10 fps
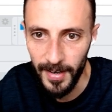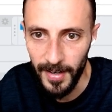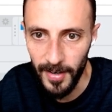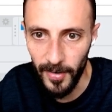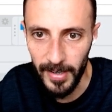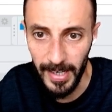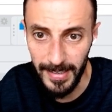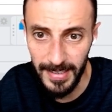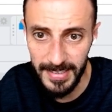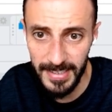Okay,
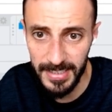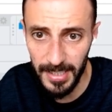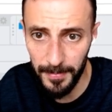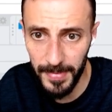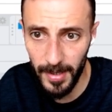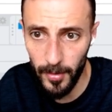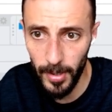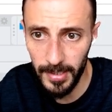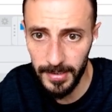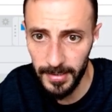this is something
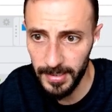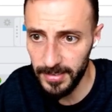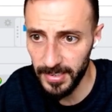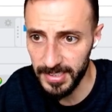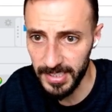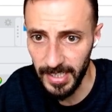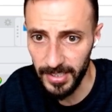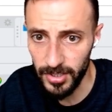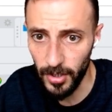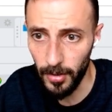quite interesting.
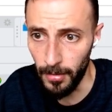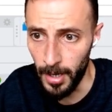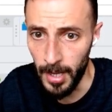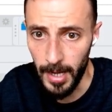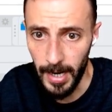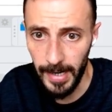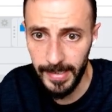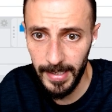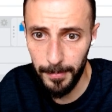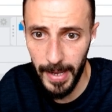So I
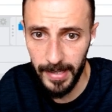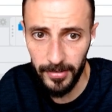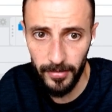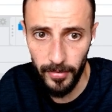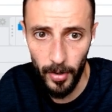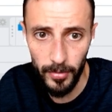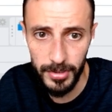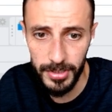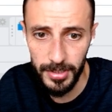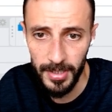can bake the
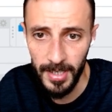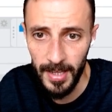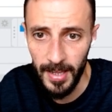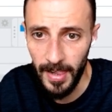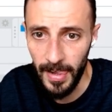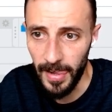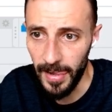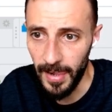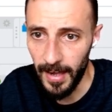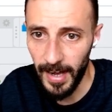roads,
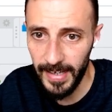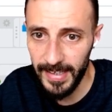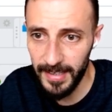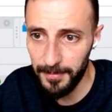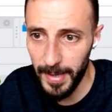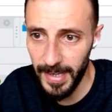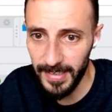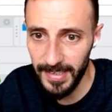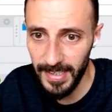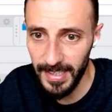I can bake
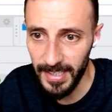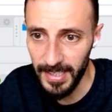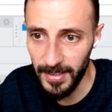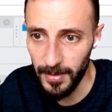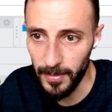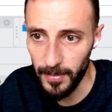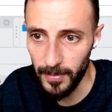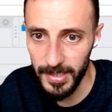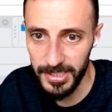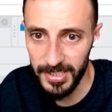the
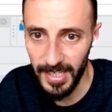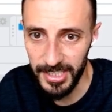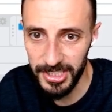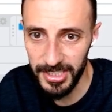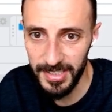vegetation.